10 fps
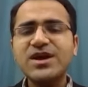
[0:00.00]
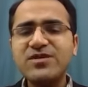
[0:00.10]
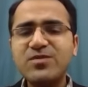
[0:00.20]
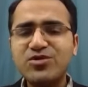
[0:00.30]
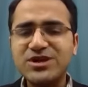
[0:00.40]
If
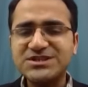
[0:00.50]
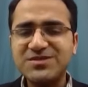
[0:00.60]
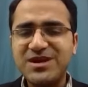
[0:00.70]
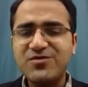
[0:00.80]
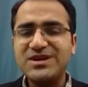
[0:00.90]
the
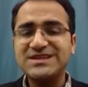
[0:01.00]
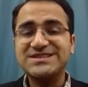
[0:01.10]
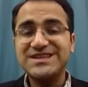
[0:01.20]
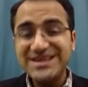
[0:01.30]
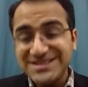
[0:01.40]
potassium level
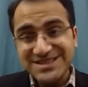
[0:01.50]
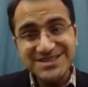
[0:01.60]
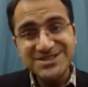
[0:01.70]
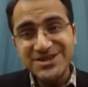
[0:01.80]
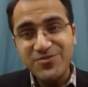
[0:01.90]
is less
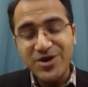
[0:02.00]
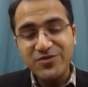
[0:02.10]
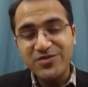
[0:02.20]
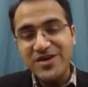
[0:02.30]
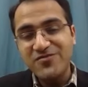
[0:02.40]
than
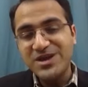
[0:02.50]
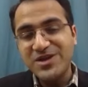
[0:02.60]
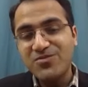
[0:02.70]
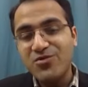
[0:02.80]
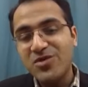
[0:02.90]
3.5
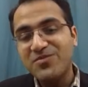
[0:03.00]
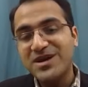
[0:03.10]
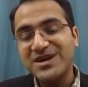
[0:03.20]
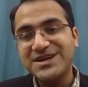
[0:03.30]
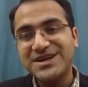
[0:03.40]
millimole per
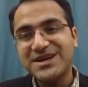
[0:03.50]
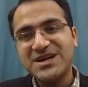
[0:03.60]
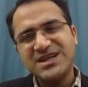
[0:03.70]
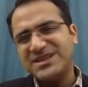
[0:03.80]
liter,